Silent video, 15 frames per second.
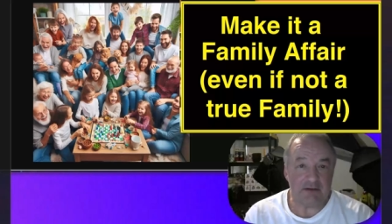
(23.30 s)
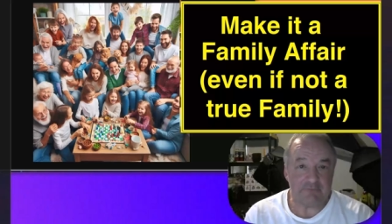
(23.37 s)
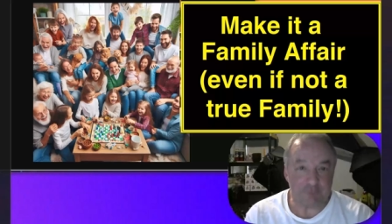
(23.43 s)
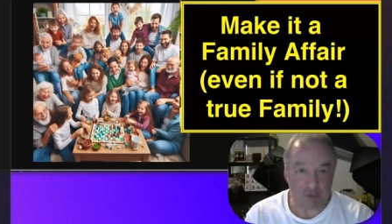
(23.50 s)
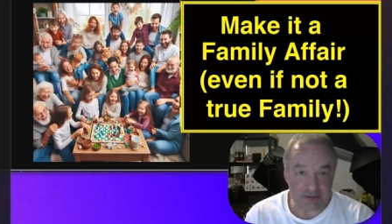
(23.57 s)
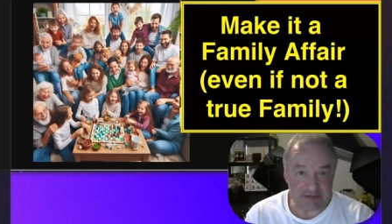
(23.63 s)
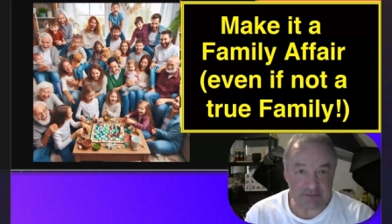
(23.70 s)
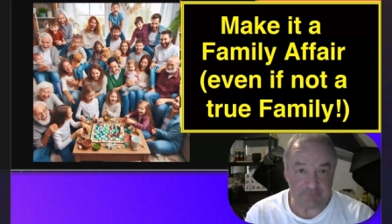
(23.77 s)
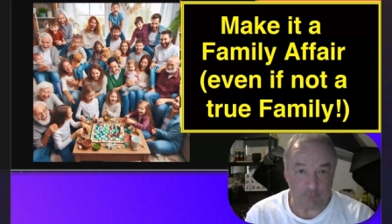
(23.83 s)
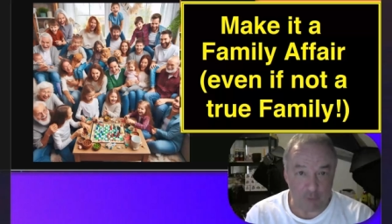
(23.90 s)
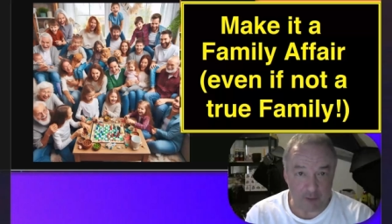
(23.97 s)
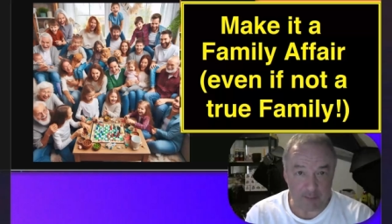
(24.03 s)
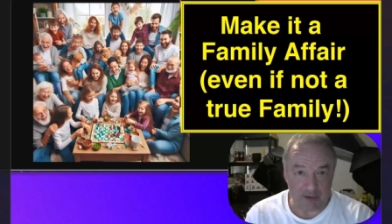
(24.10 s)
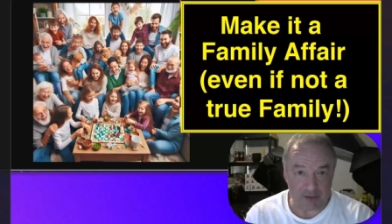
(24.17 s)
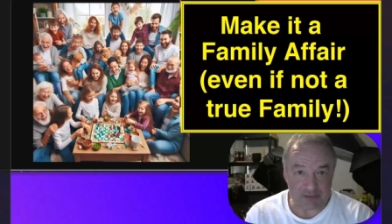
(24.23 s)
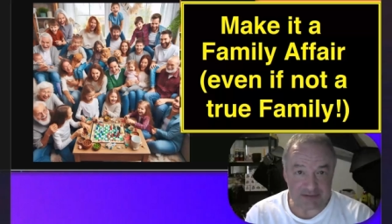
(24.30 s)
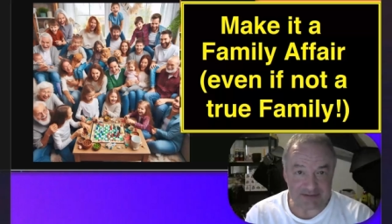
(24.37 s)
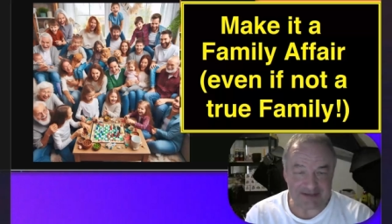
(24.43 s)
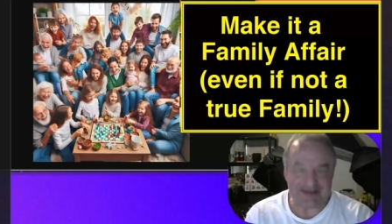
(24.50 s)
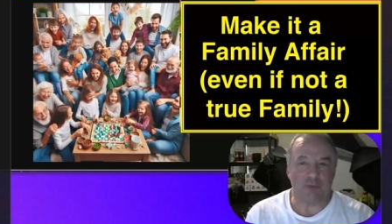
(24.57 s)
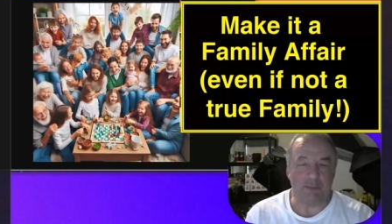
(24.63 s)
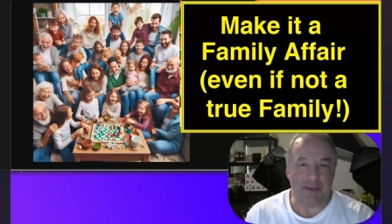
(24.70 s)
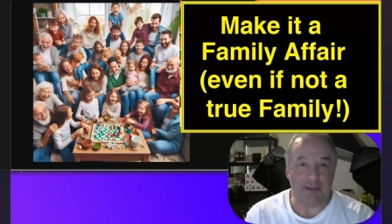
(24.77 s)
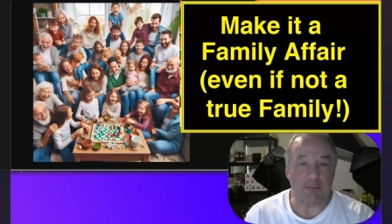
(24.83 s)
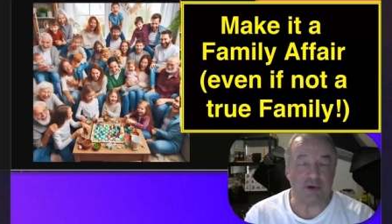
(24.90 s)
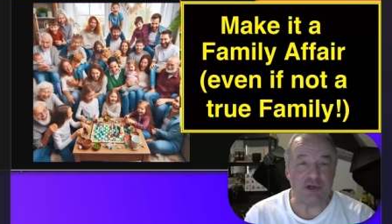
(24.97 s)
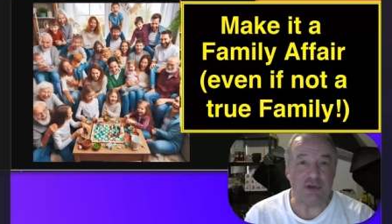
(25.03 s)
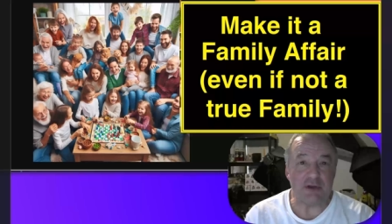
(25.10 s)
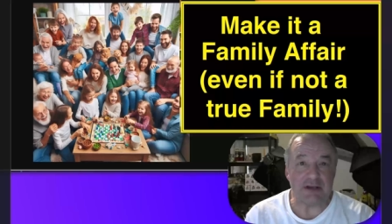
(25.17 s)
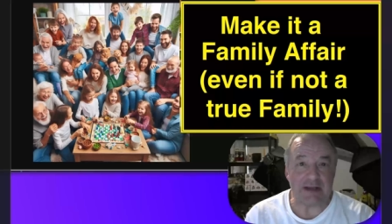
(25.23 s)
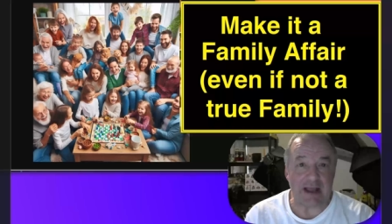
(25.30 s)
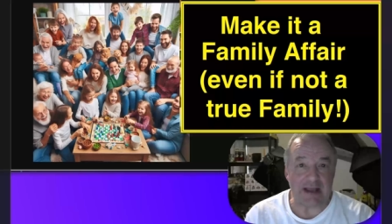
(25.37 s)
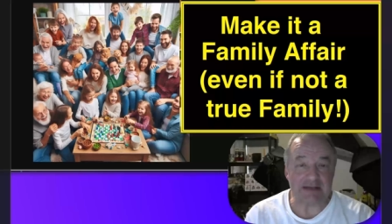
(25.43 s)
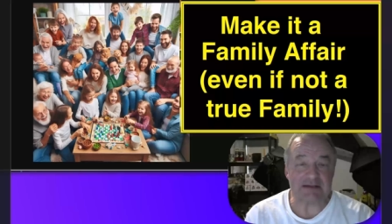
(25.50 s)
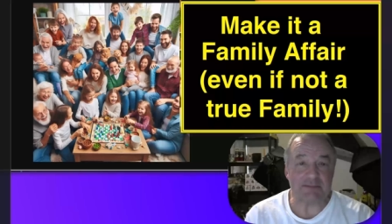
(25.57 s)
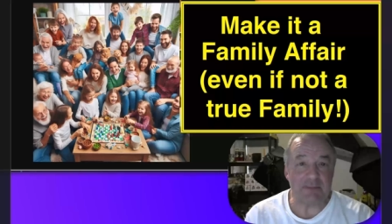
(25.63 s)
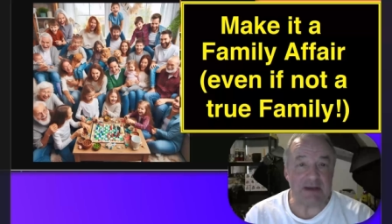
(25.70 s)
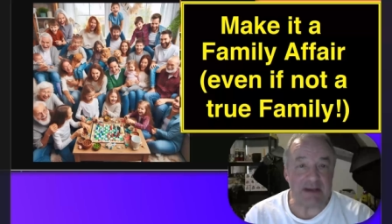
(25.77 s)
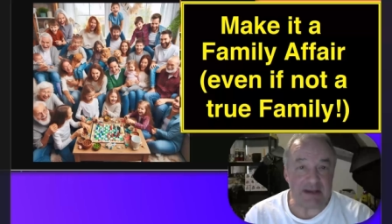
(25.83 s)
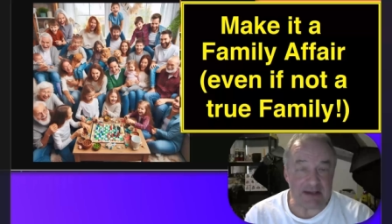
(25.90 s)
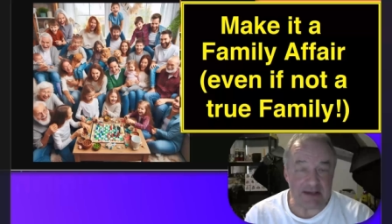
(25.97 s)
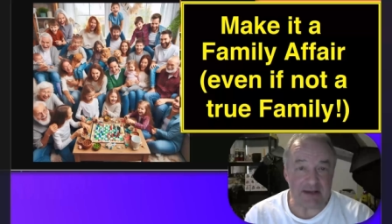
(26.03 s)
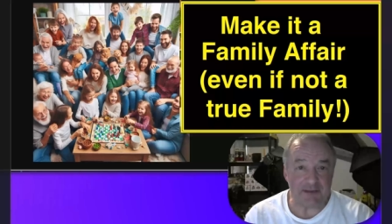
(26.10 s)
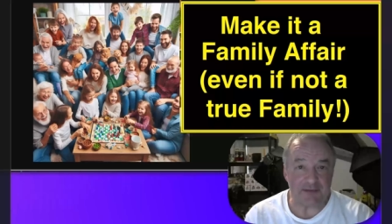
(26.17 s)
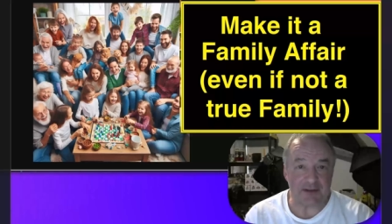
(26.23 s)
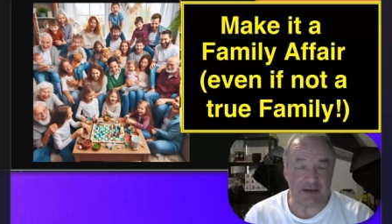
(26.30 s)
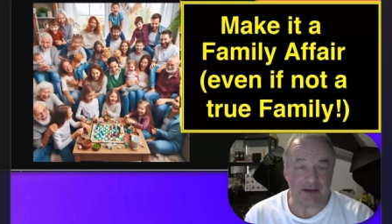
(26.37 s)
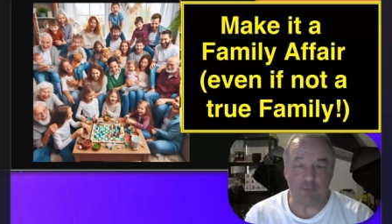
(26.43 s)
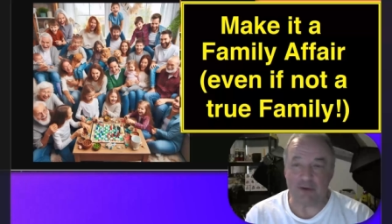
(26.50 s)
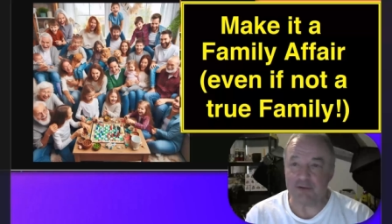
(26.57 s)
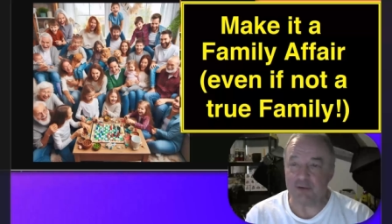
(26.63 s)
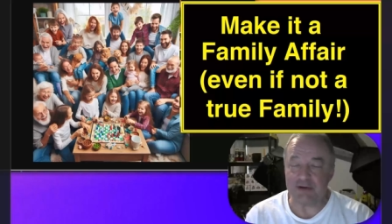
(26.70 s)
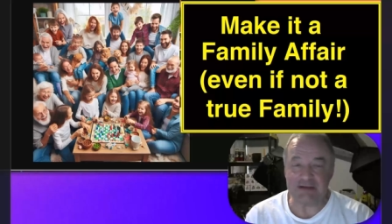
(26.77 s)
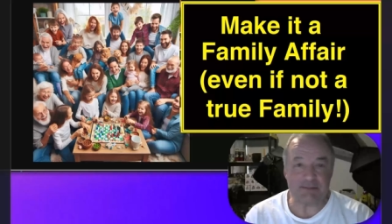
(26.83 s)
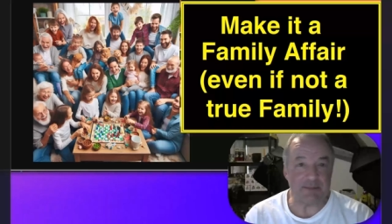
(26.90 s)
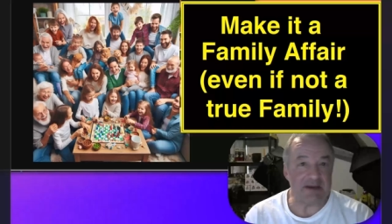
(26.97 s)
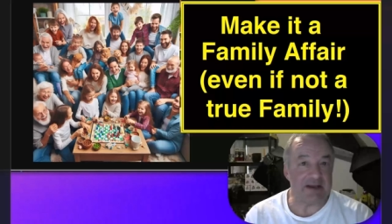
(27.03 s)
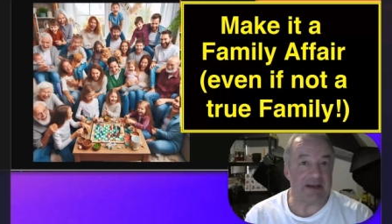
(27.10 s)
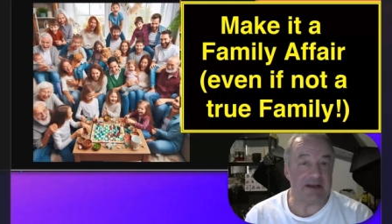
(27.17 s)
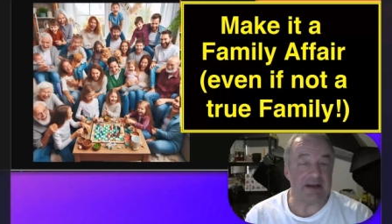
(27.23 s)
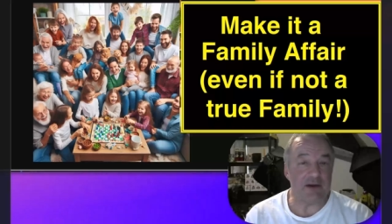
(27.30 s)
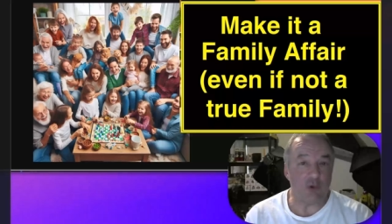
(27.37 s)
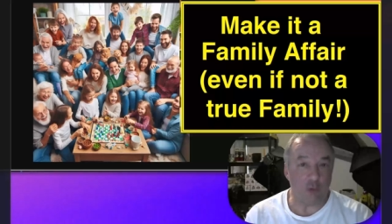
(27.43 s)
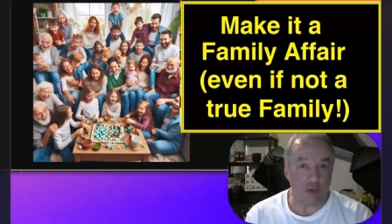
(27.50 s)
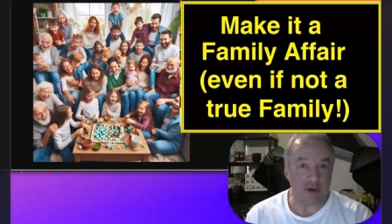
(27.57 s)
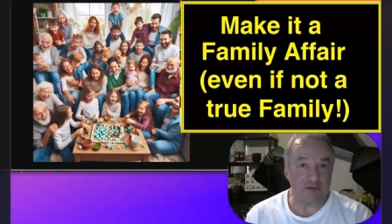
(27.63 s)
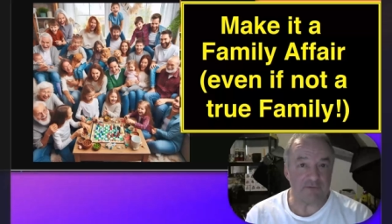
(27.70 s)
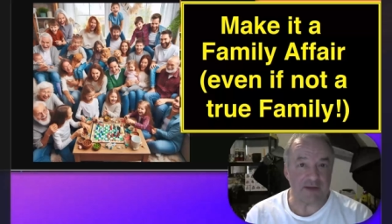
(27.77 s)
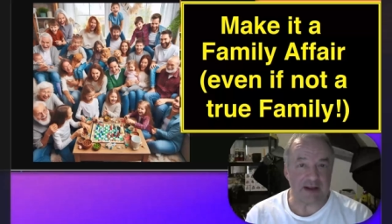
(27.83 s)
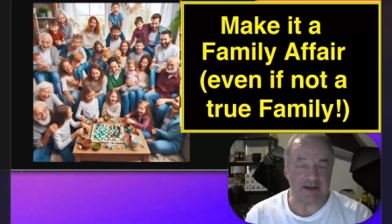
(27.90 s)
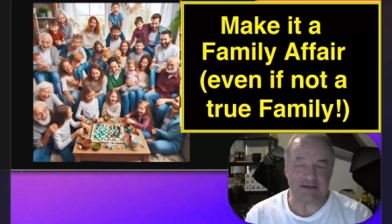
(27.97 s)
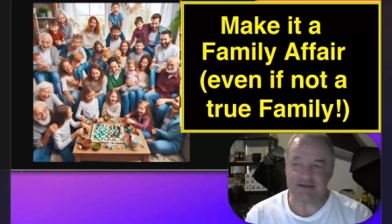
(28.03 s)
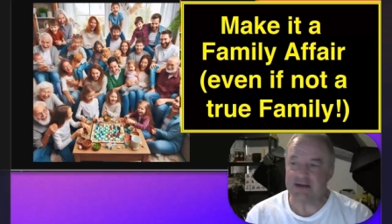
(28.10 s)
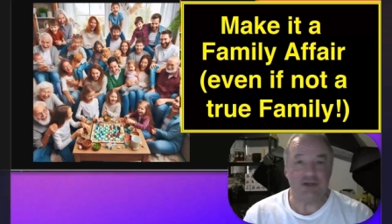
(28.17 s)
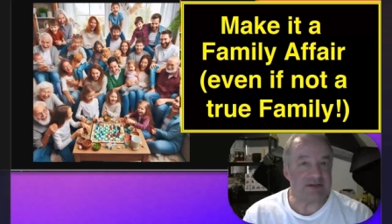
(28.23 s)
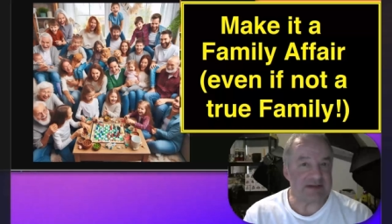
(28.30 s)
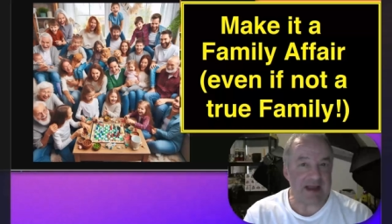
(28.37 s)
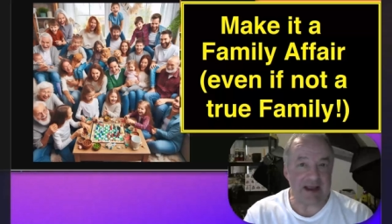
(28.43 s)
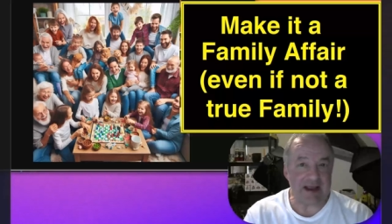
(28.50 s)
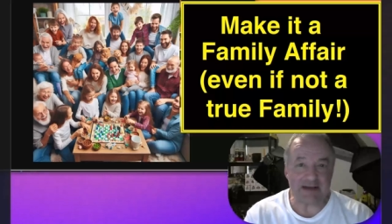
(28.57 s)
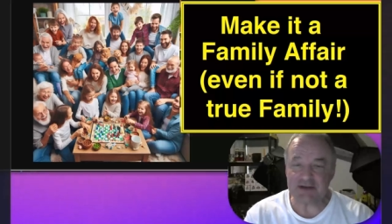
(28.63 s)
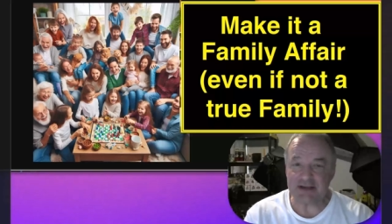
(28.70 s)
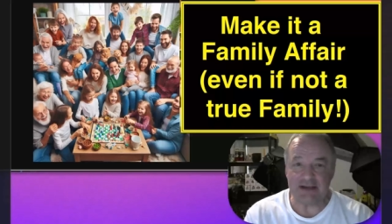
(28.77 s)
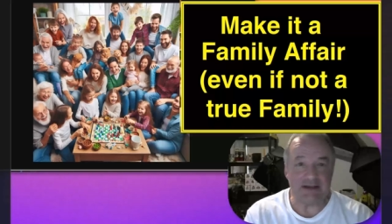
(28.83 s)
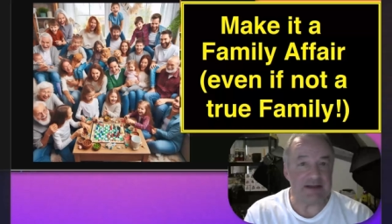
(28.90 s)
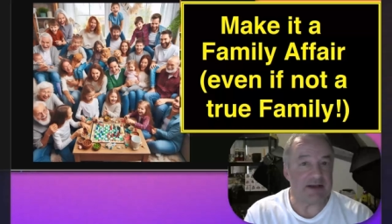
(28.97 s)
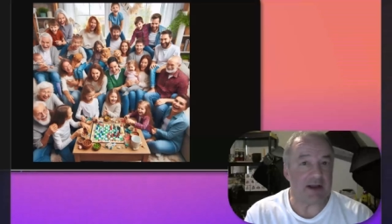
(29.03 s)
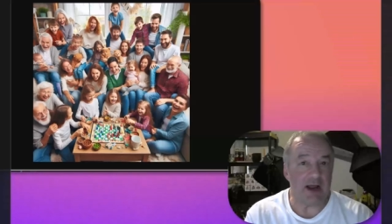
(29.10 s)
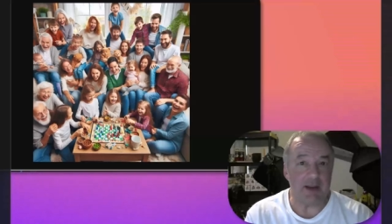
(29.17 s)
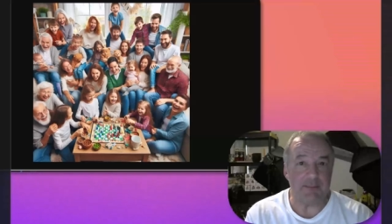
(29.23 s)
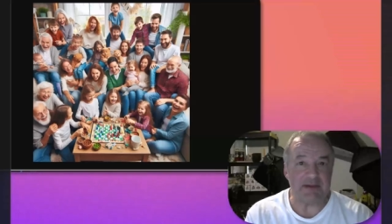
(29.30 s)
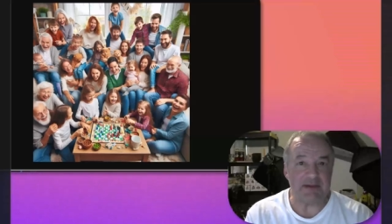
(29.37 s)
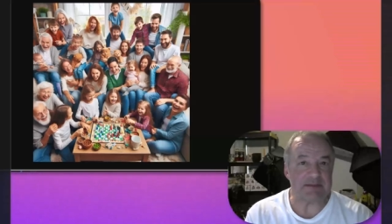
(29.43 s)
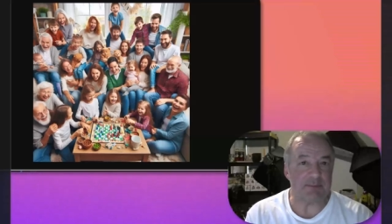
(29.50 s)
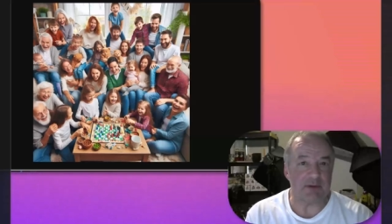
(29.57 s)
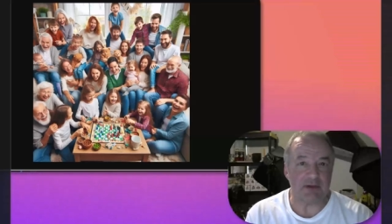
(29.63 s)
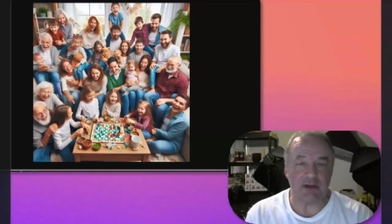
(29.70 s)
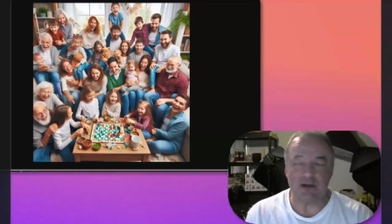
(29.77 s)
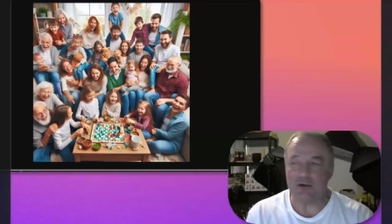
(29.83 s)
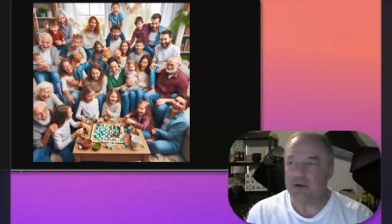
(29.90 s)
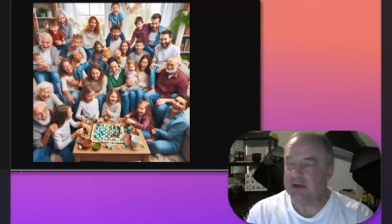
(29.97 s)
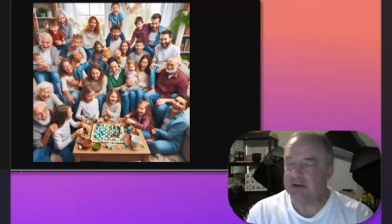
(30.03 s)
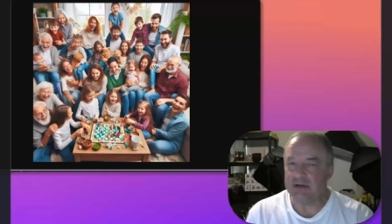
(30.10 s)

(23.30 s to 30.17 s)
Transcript: First and foremost, remember you can ask me anything, whether it's beginning or advanced. Just ask in the comments below.